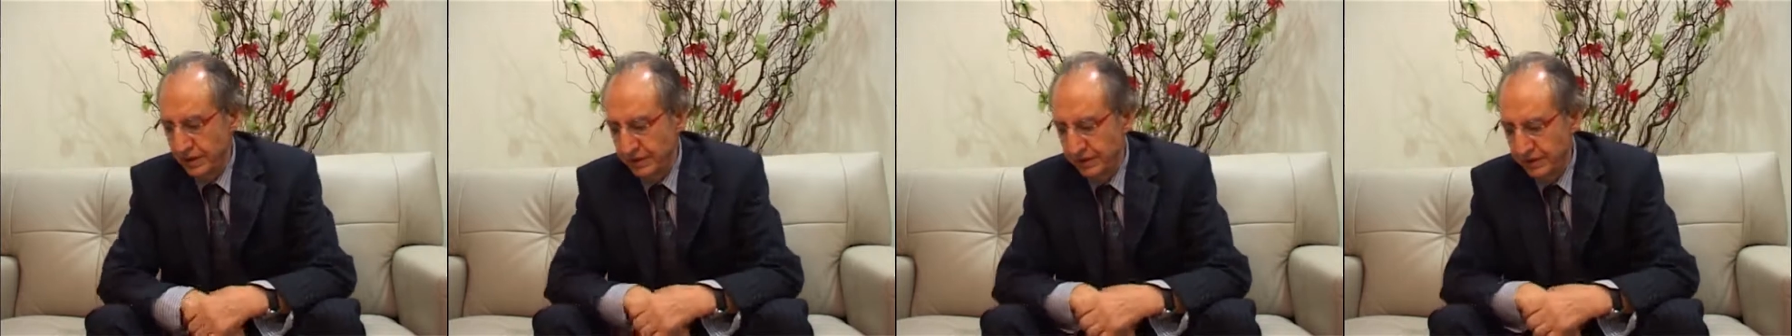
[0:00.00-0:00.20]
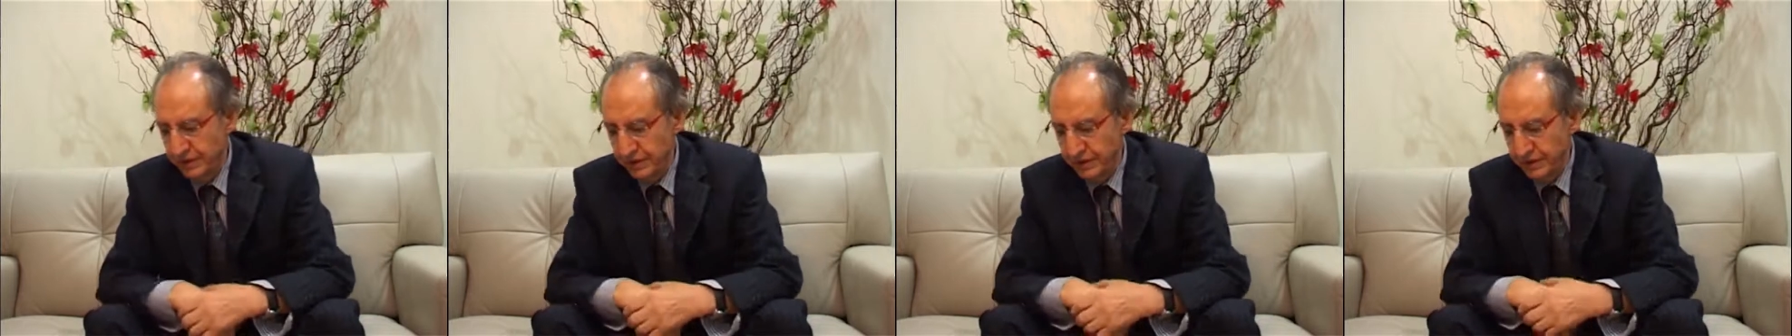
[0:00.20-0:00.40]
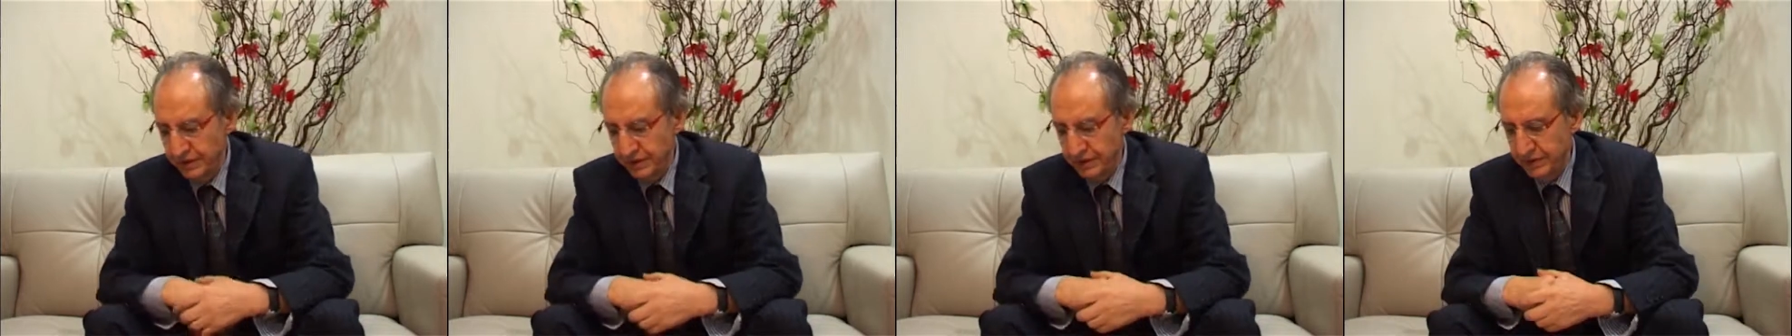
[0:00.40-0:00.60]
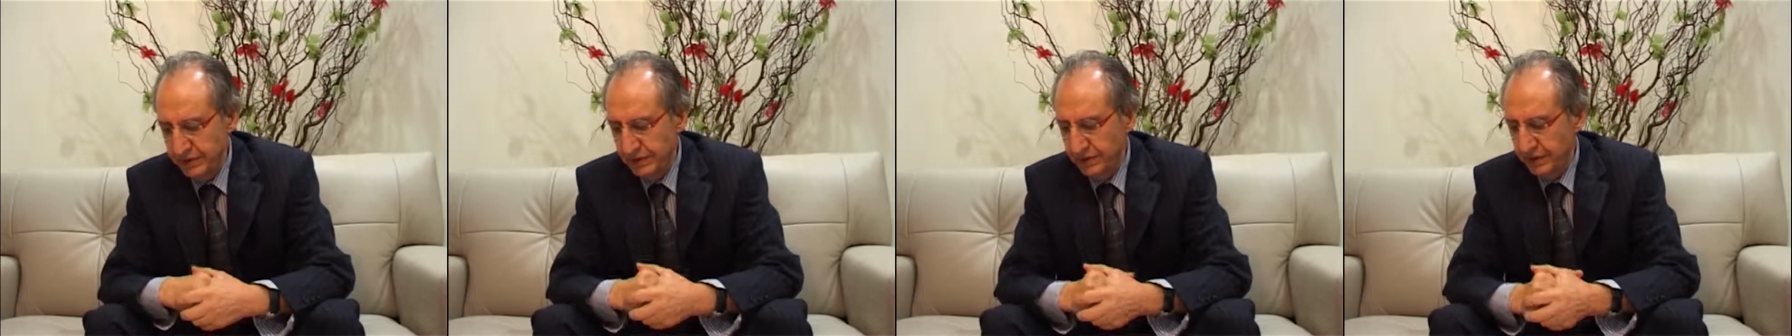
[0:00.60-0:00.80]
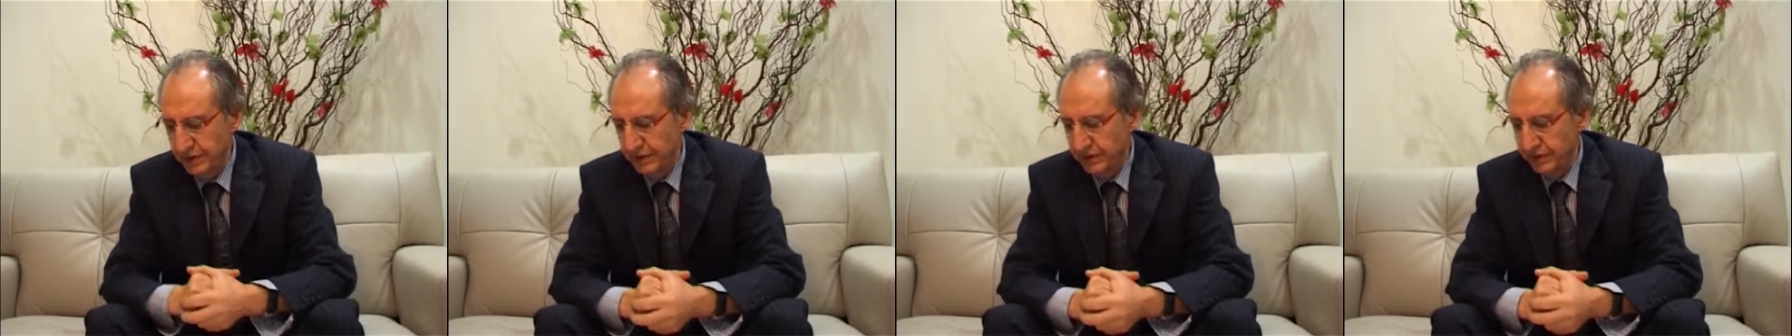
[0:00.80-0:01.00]

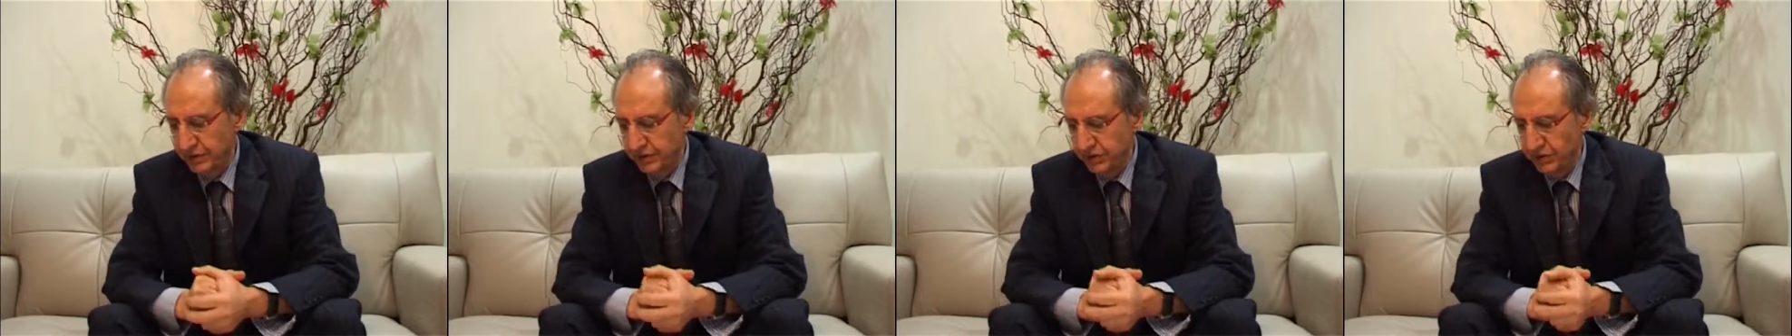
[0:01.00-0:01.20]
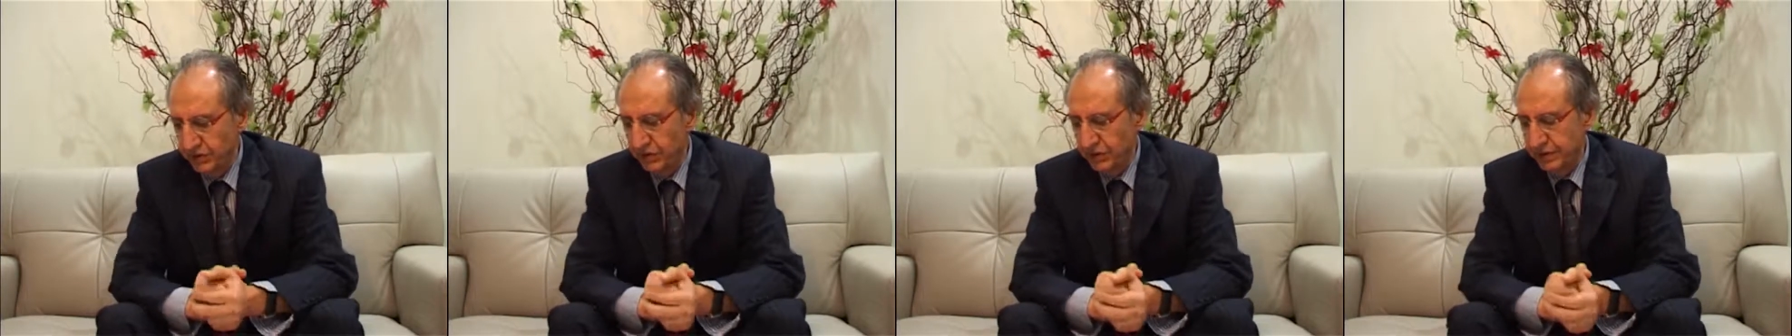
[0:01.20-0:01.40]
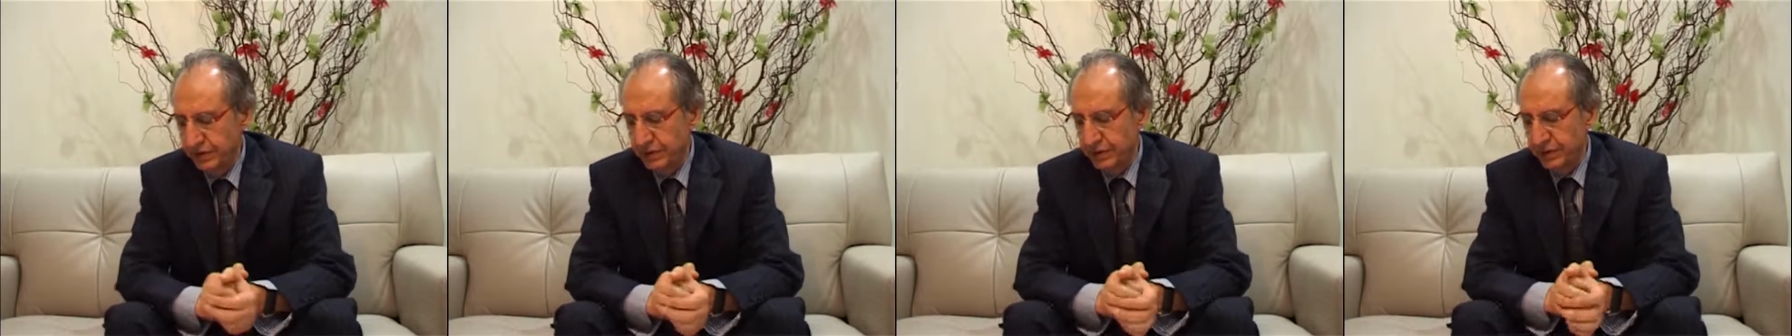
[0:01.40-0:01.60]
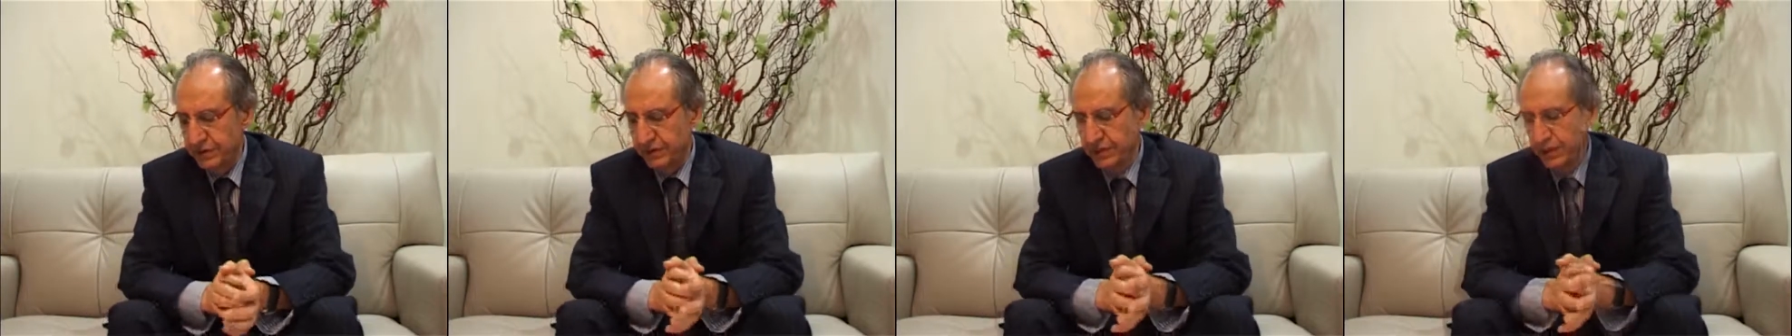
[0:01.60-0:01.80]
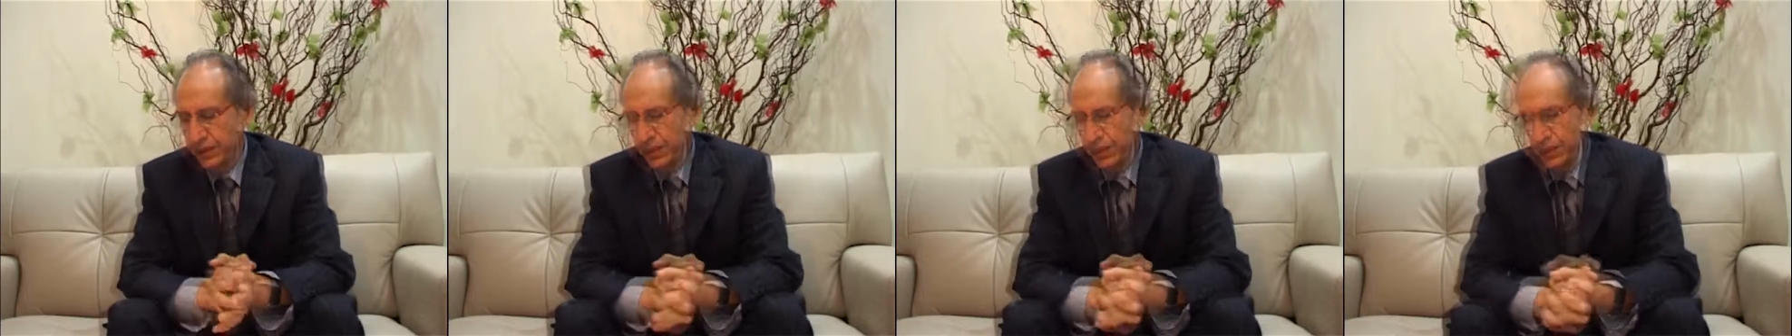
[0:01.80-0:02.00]
evidence in the sources